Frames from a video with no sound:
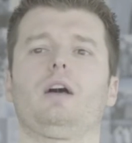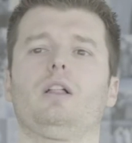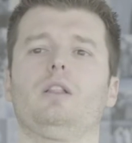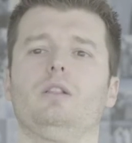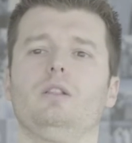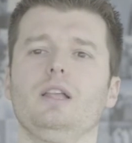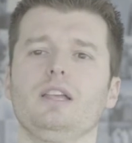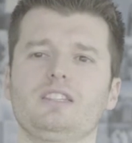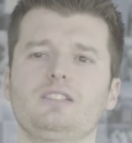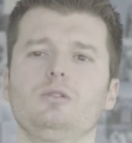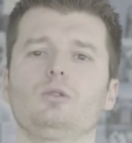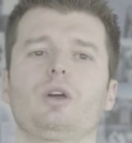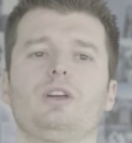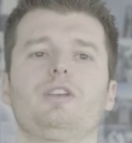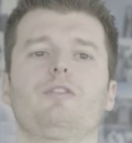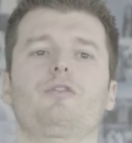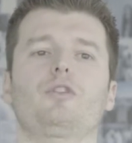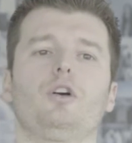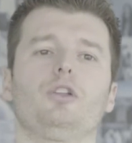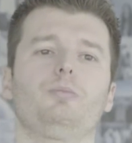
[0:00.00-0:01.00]
let's look at the
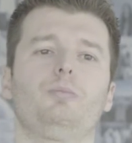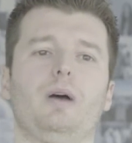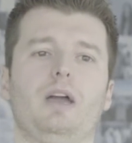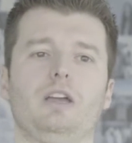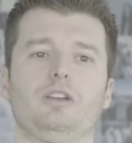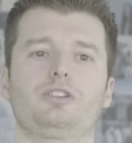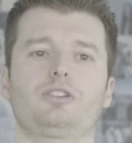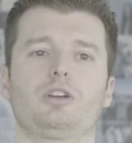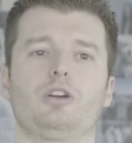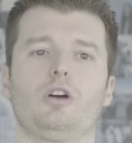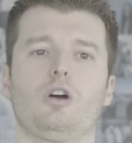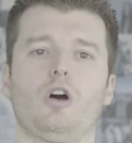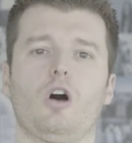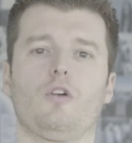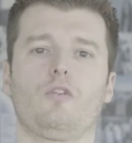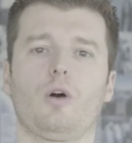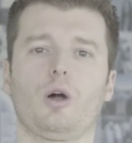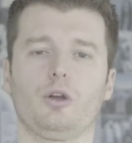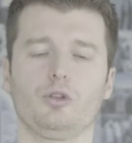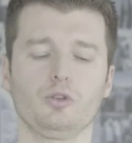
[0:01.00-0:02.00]
front page
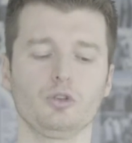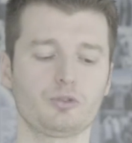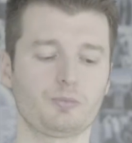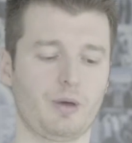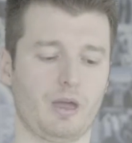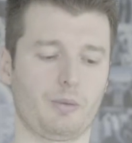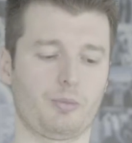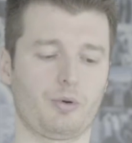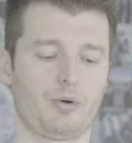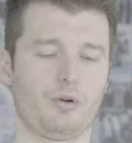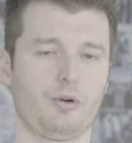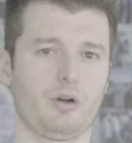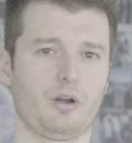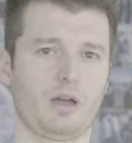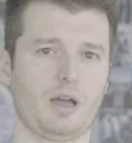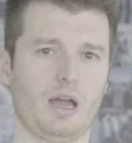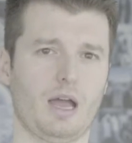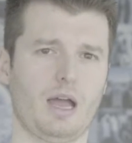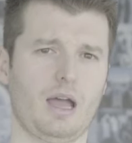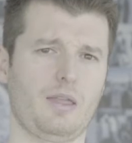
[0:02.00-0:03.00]
of our newspaper
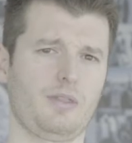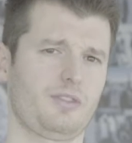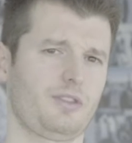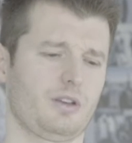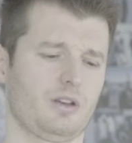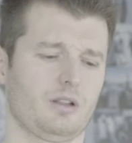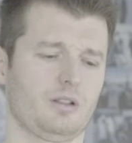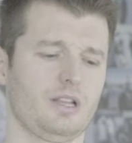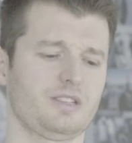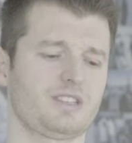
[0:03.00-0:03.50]
and let's